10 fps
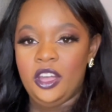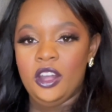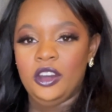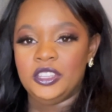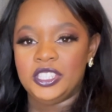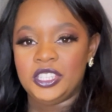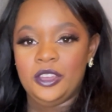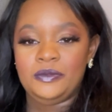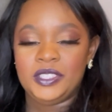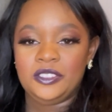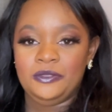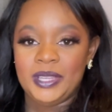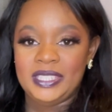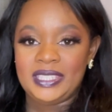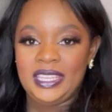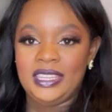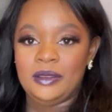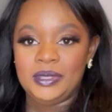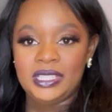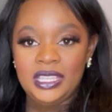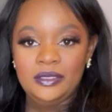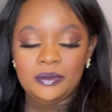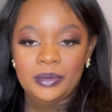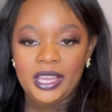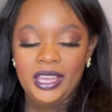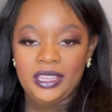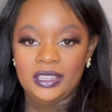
on the surface of my skin that was leaving behind